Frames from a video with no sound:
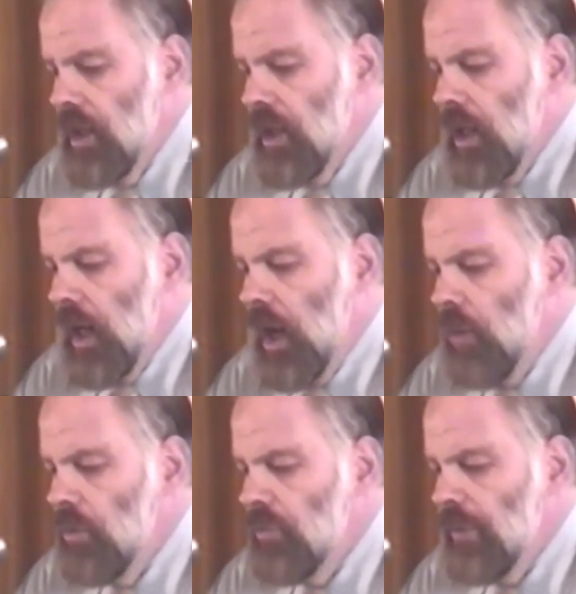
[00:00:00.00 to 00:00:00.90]
How
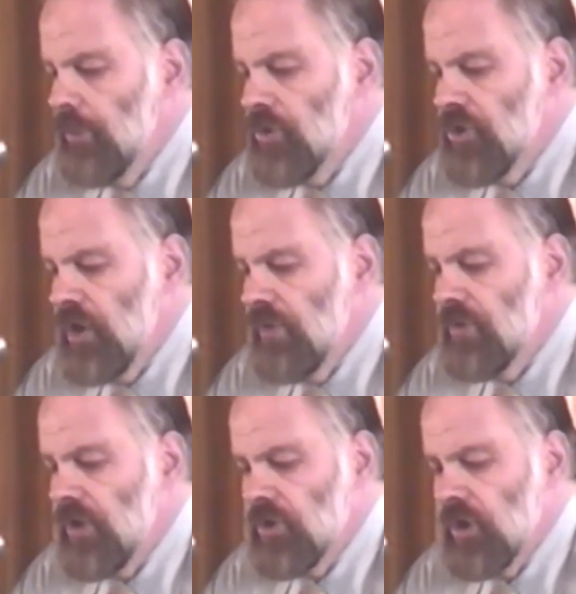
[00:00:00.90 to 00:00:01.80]
would we perceive
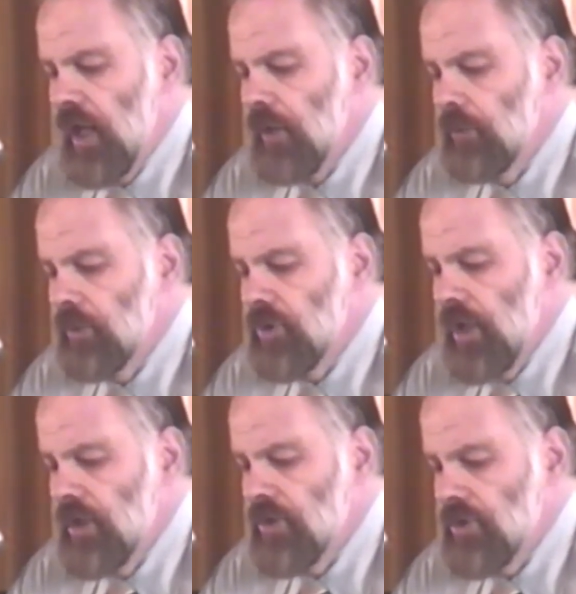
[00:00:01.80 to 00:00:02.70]
such lateral
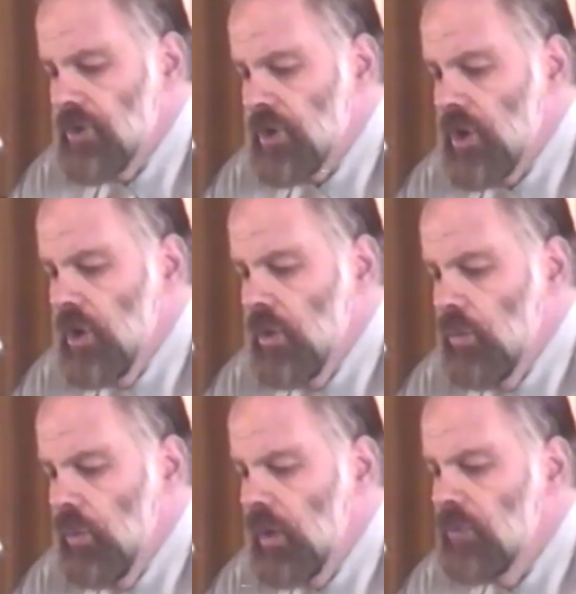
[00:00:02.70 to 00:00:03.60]
changes?
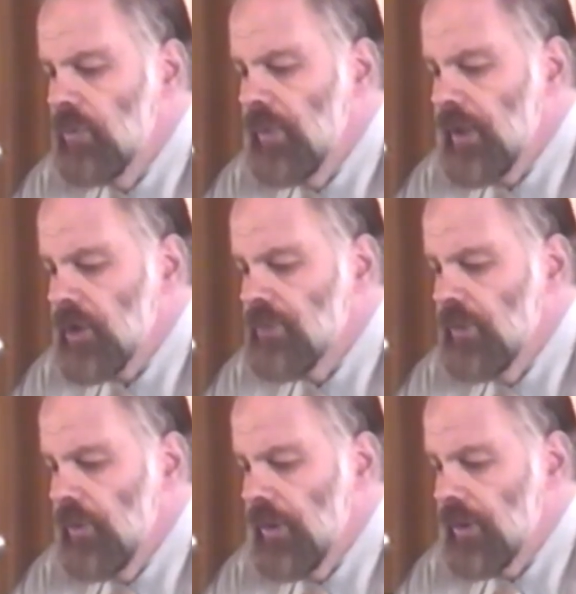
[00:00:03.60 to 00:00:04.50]
What would we
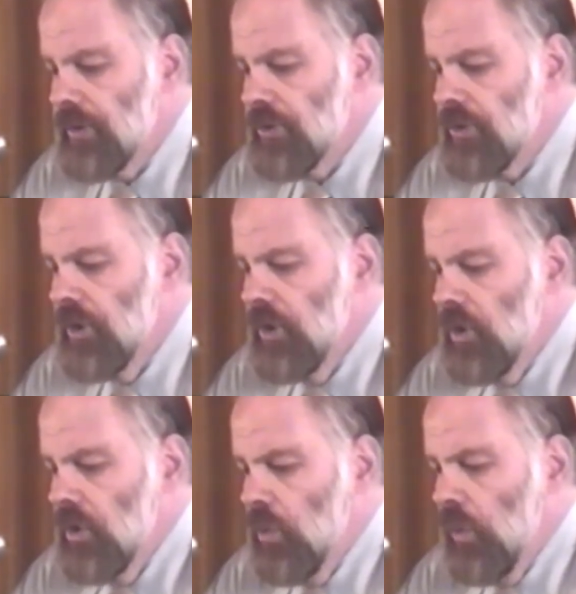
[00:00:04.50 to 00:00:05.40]
experience?
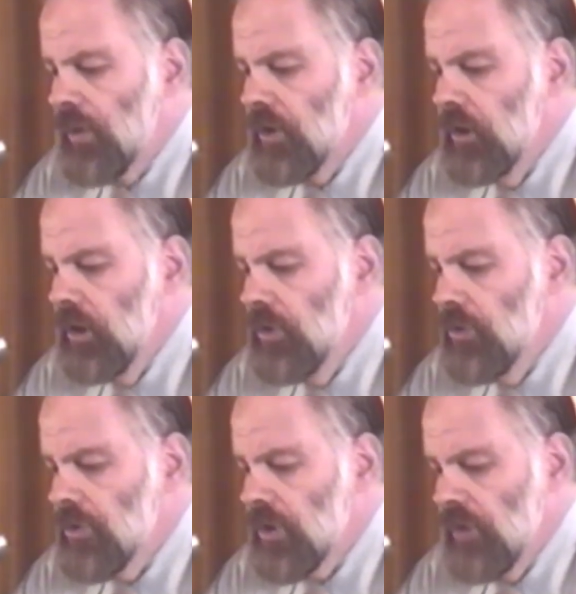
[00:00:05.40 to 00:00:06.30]
What
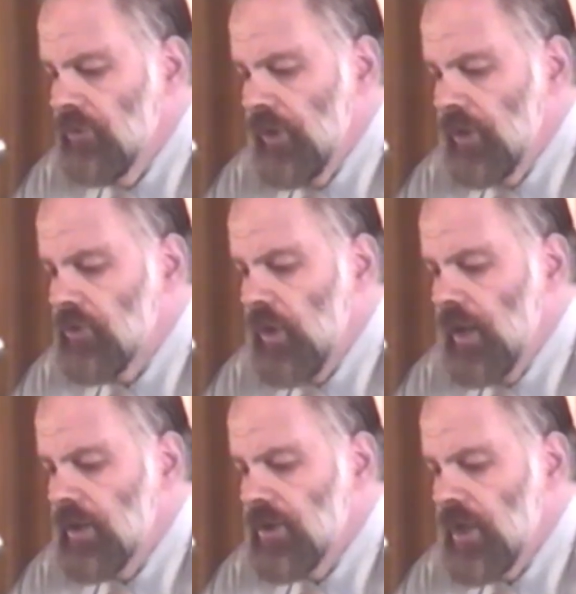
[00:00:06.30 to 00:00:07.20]
clues, if we are
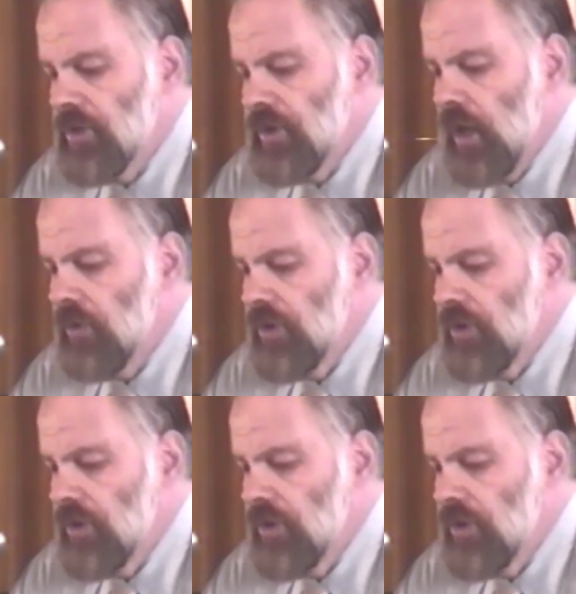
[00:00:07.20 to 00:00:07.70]
trying to test out this